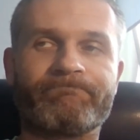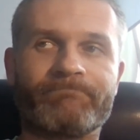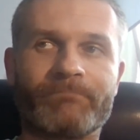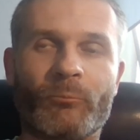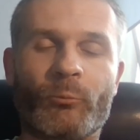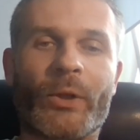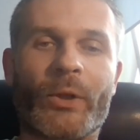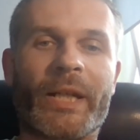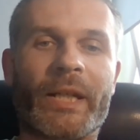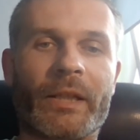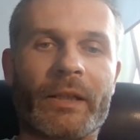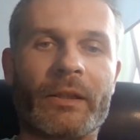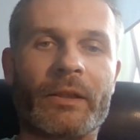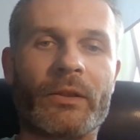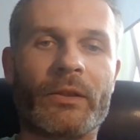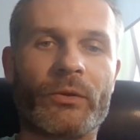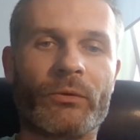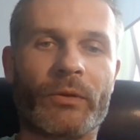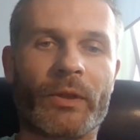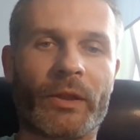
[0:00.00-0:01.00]
break
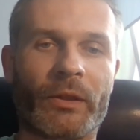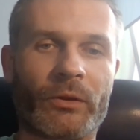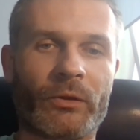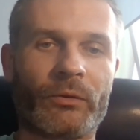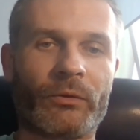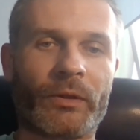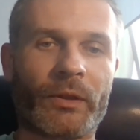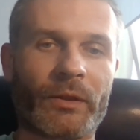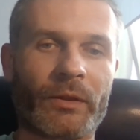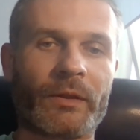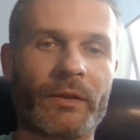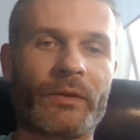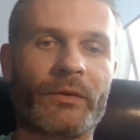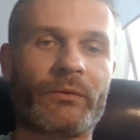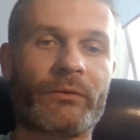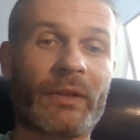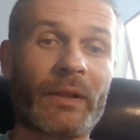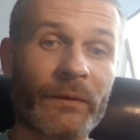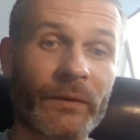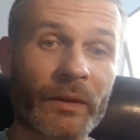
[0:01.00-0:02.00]
during the
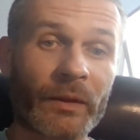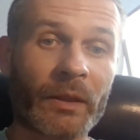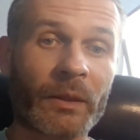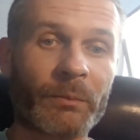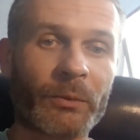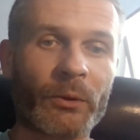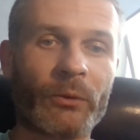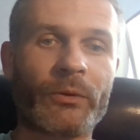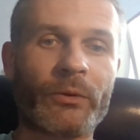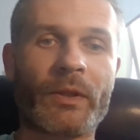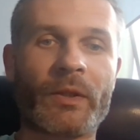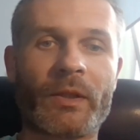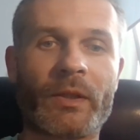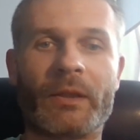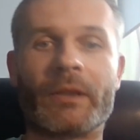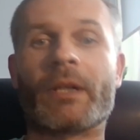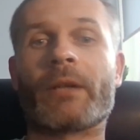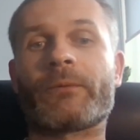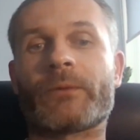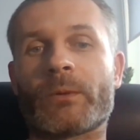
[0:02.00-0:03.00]
strengthening process
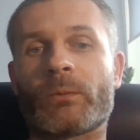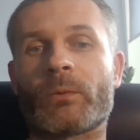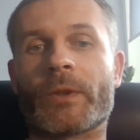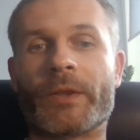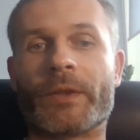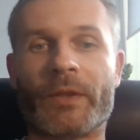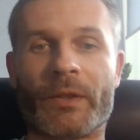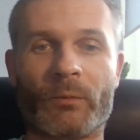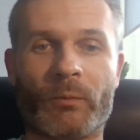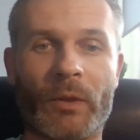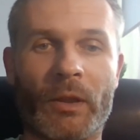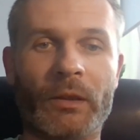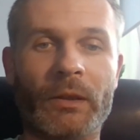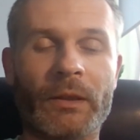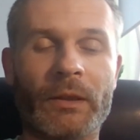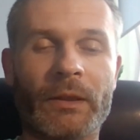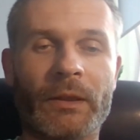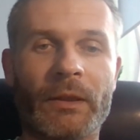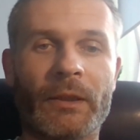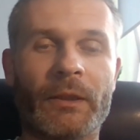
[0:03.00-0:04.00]
and afterwards as
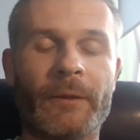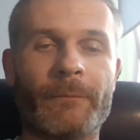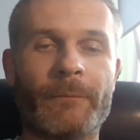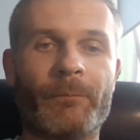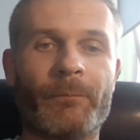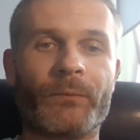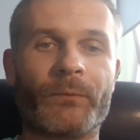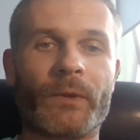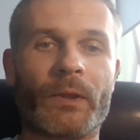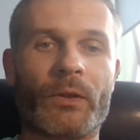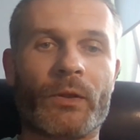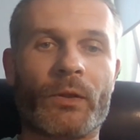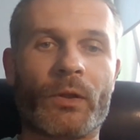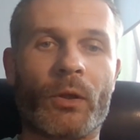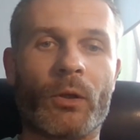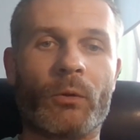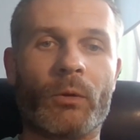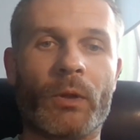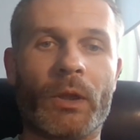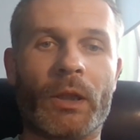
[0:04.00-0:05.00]
well.
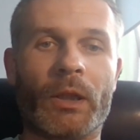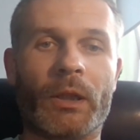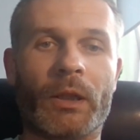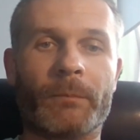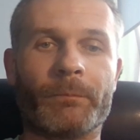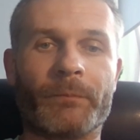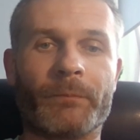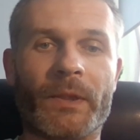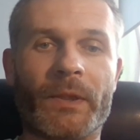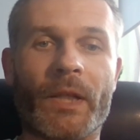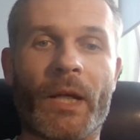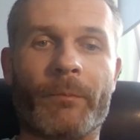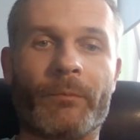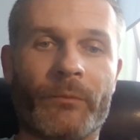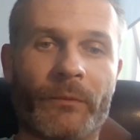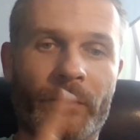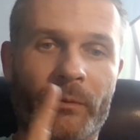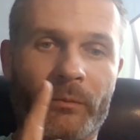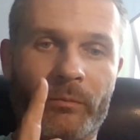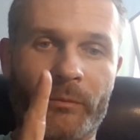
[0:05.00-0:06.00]
So yeah,
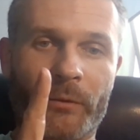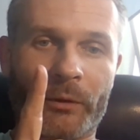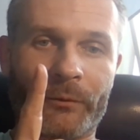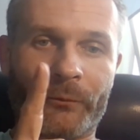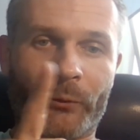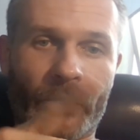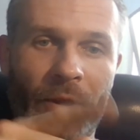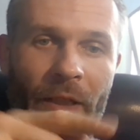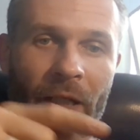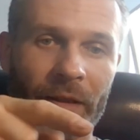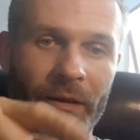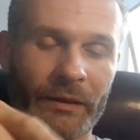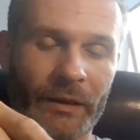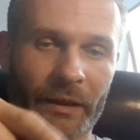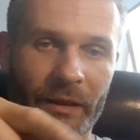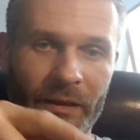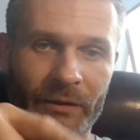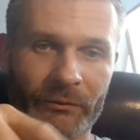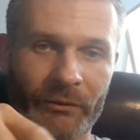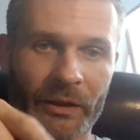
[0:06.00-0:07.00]
don't forget
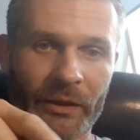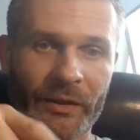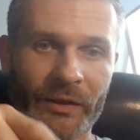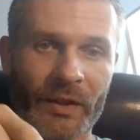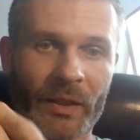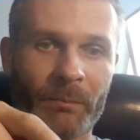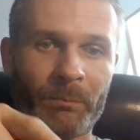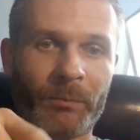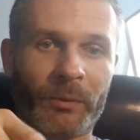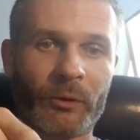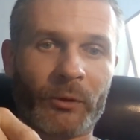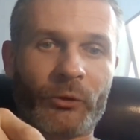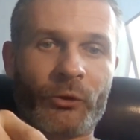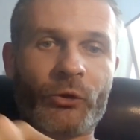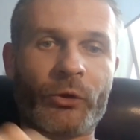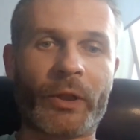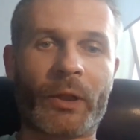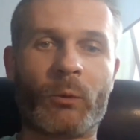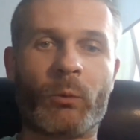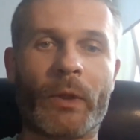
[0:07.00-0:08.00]
like the very simple
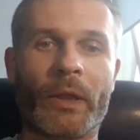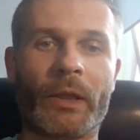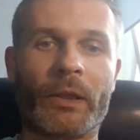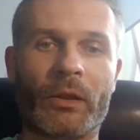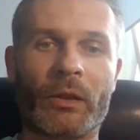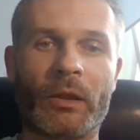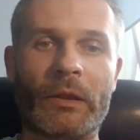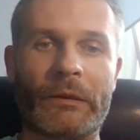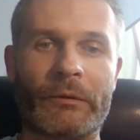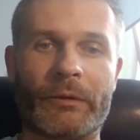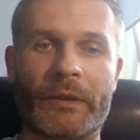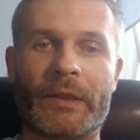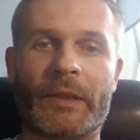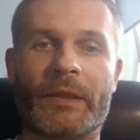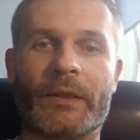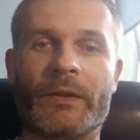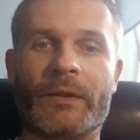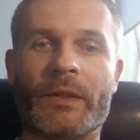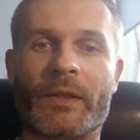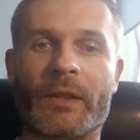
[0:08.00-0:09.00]
trick while
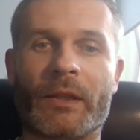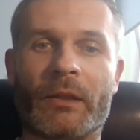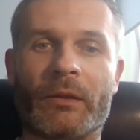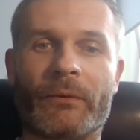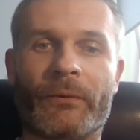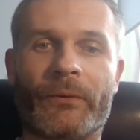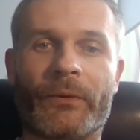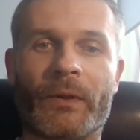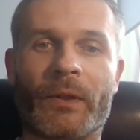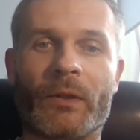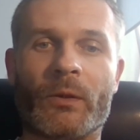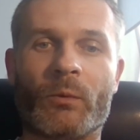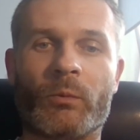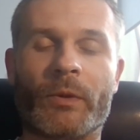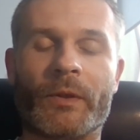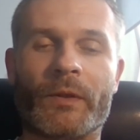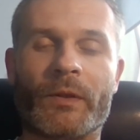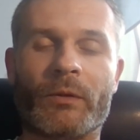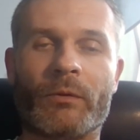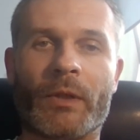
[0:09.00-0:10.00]
concreting these kind of things.
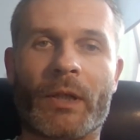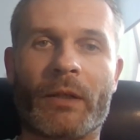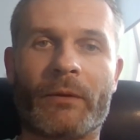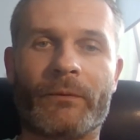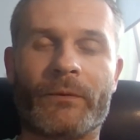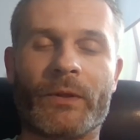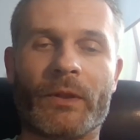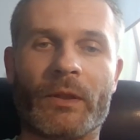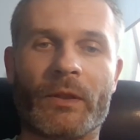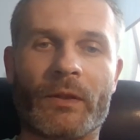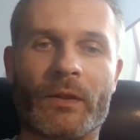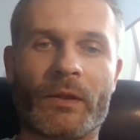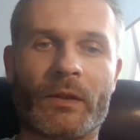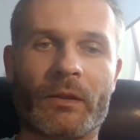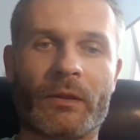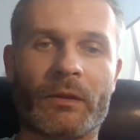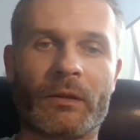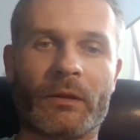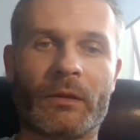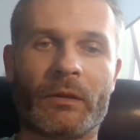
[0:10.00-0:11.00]
Once you have these
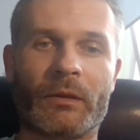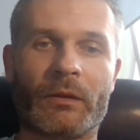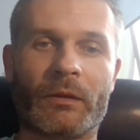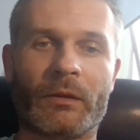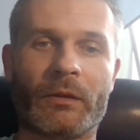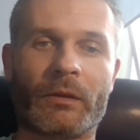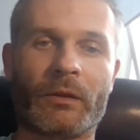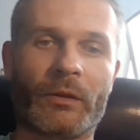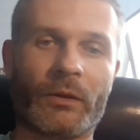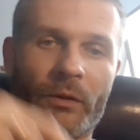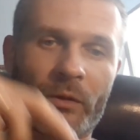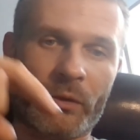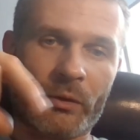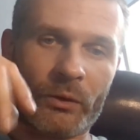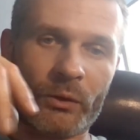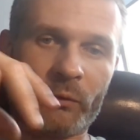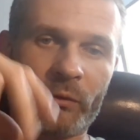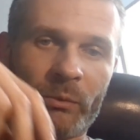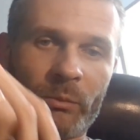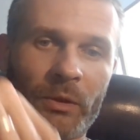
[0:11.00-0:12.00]

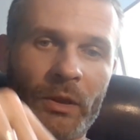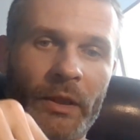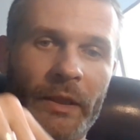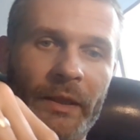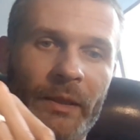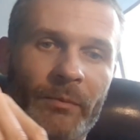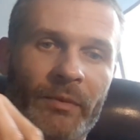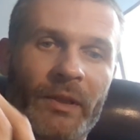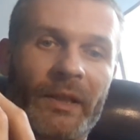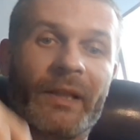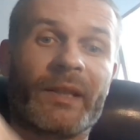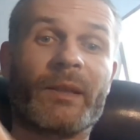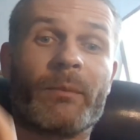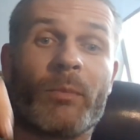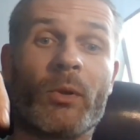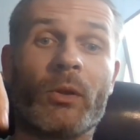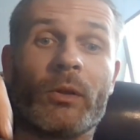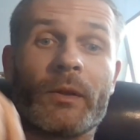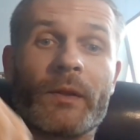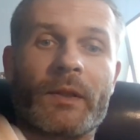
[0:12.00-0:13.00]
screwable items like the
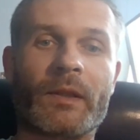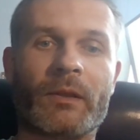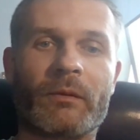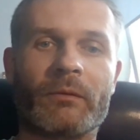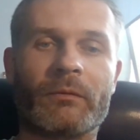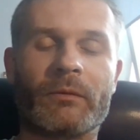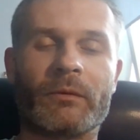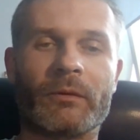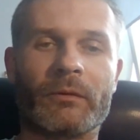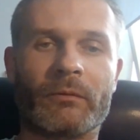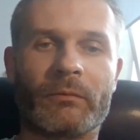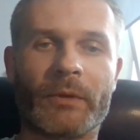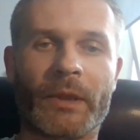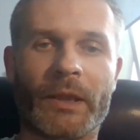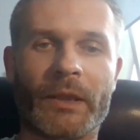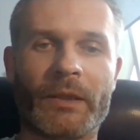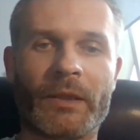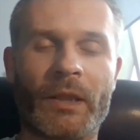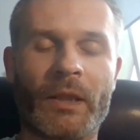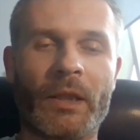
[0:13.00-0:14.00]
bolts,
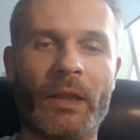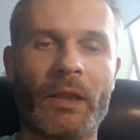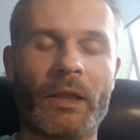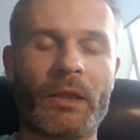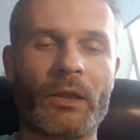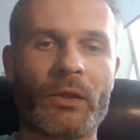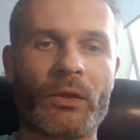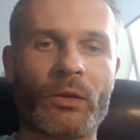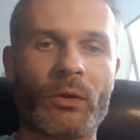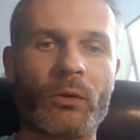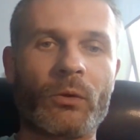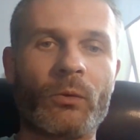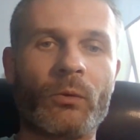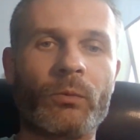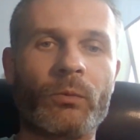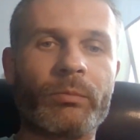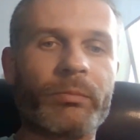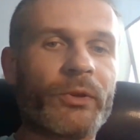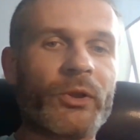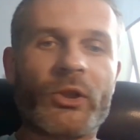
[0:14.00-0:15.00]
right?
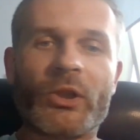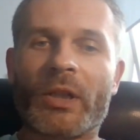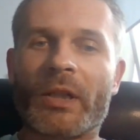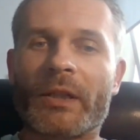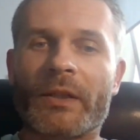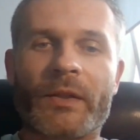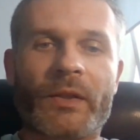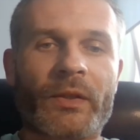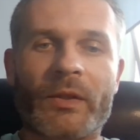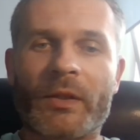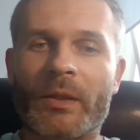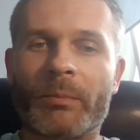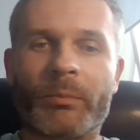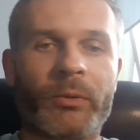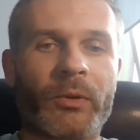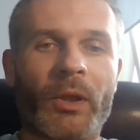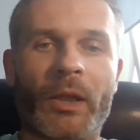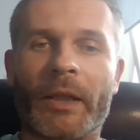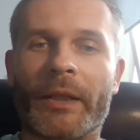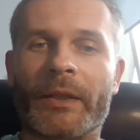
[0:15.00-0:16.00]
So just
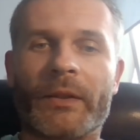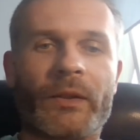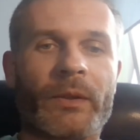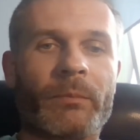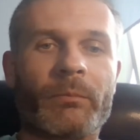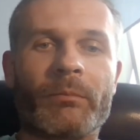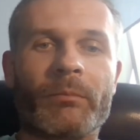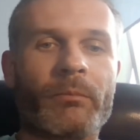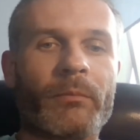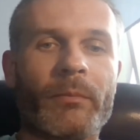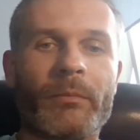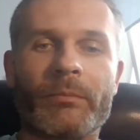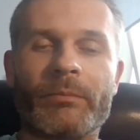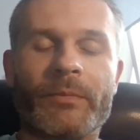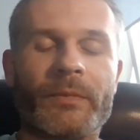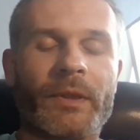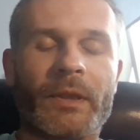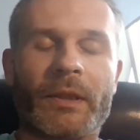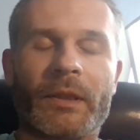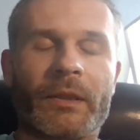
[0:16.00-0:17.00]
apply
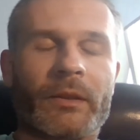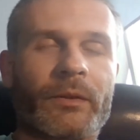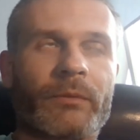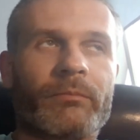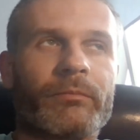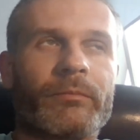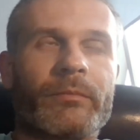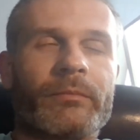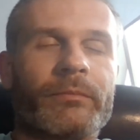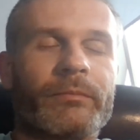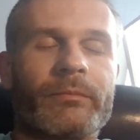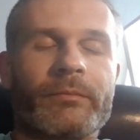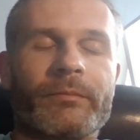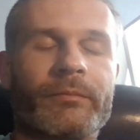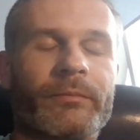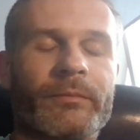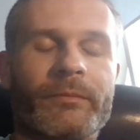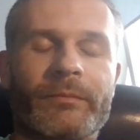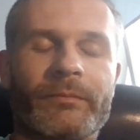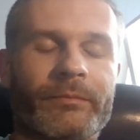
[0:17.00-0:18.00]
the
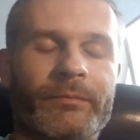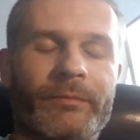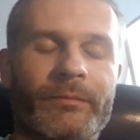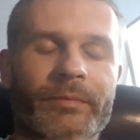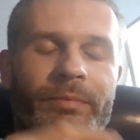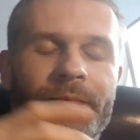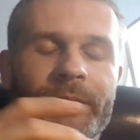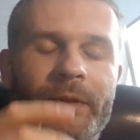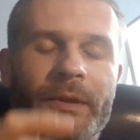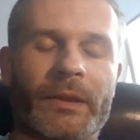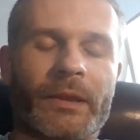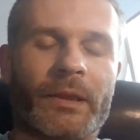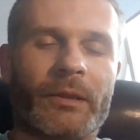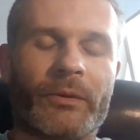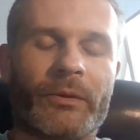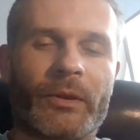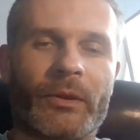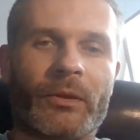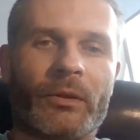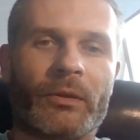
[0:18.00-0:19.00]
how
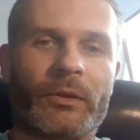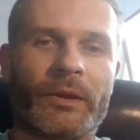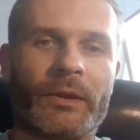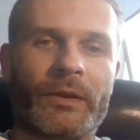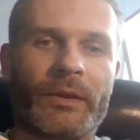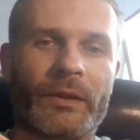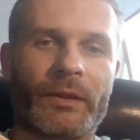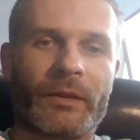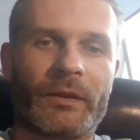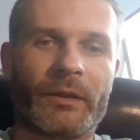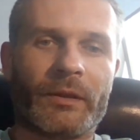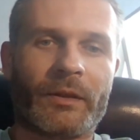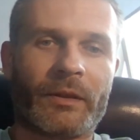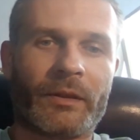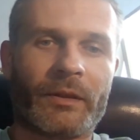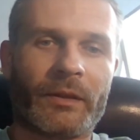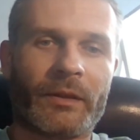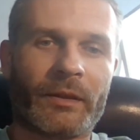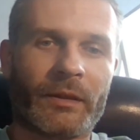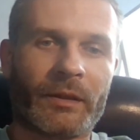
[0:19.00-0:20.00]
do you call it
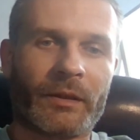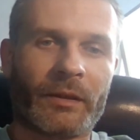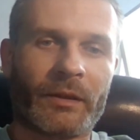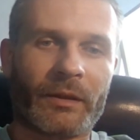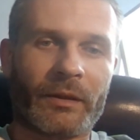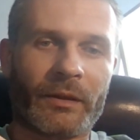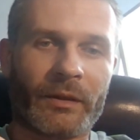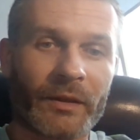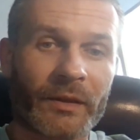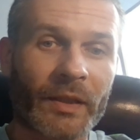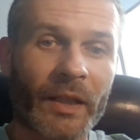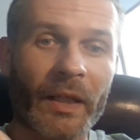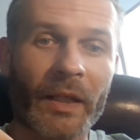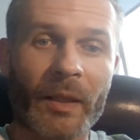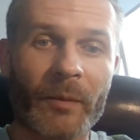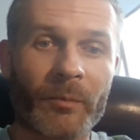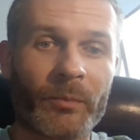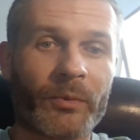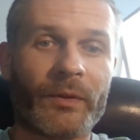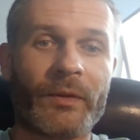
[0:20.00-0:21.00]
the
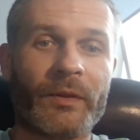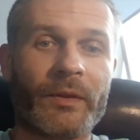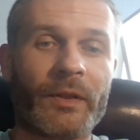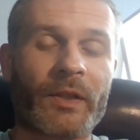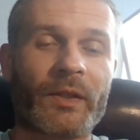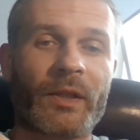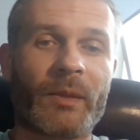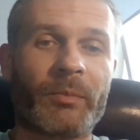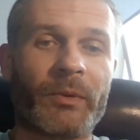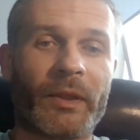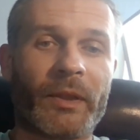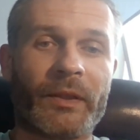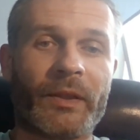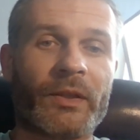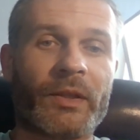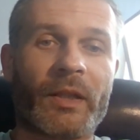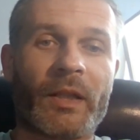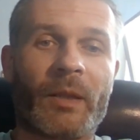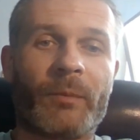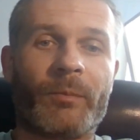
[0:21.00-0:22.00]
tape. Just apply the
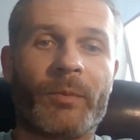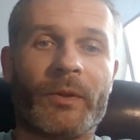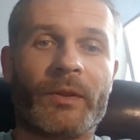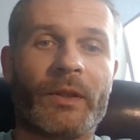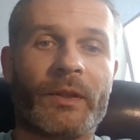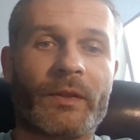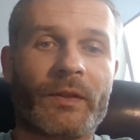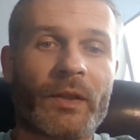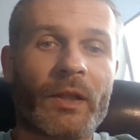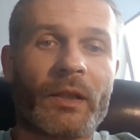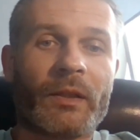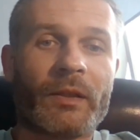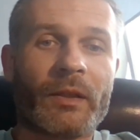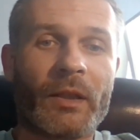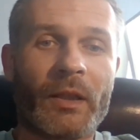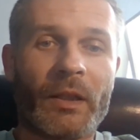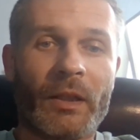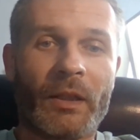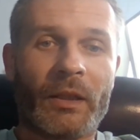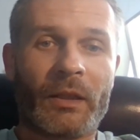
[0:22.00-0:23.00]
tape and that's it.
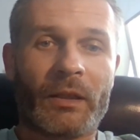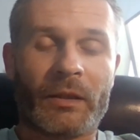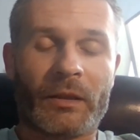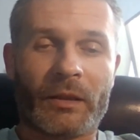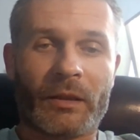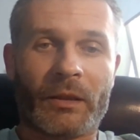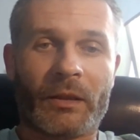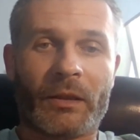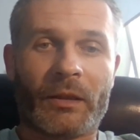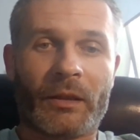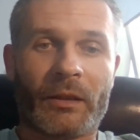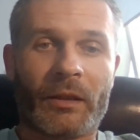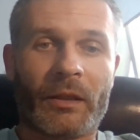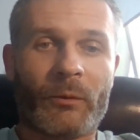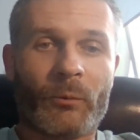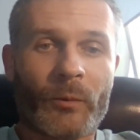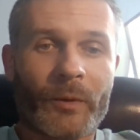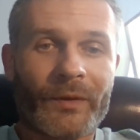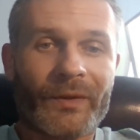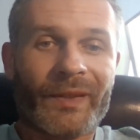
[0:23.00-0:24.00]

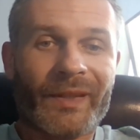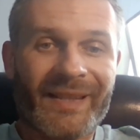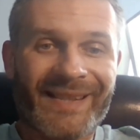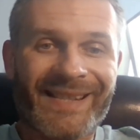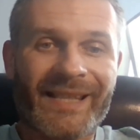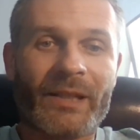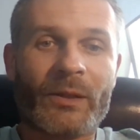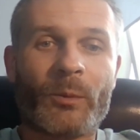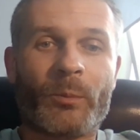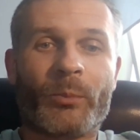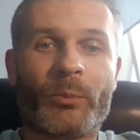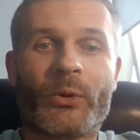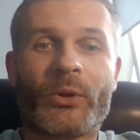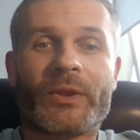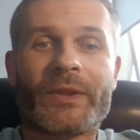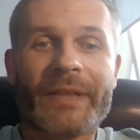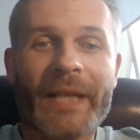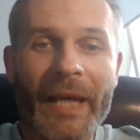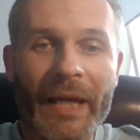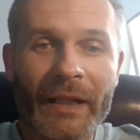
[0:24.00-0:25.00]
With this, you
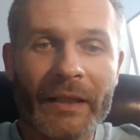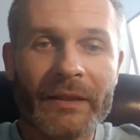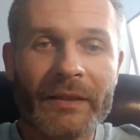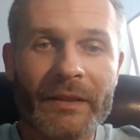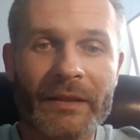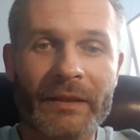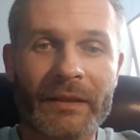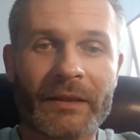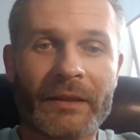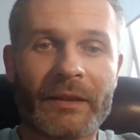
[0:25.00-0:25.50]
protect